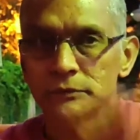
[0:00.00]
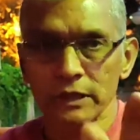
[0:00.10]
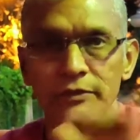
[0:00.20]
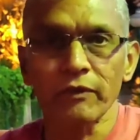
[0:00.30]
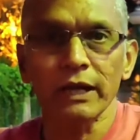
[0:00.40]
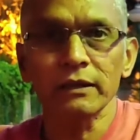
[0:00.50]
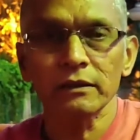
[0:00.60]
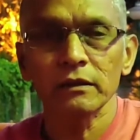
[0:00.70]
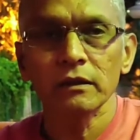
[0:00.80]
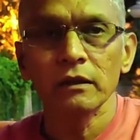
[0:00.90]
That's fine.
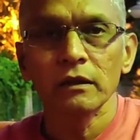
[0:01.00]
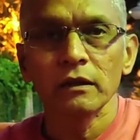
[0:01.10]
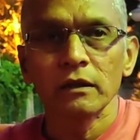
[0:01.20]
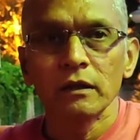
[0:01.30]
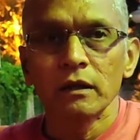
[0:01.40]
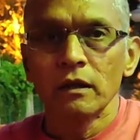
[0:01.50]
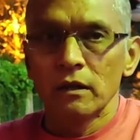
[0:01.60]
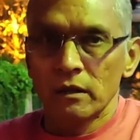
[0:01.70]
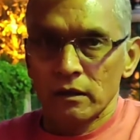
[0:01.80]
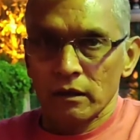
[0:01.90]

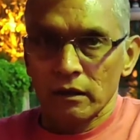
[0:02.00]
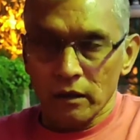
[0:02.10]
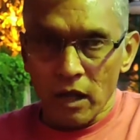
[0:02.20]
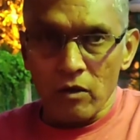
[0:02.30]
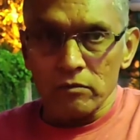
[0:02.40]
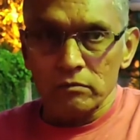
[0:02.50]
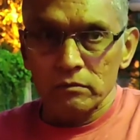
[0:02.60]
Now,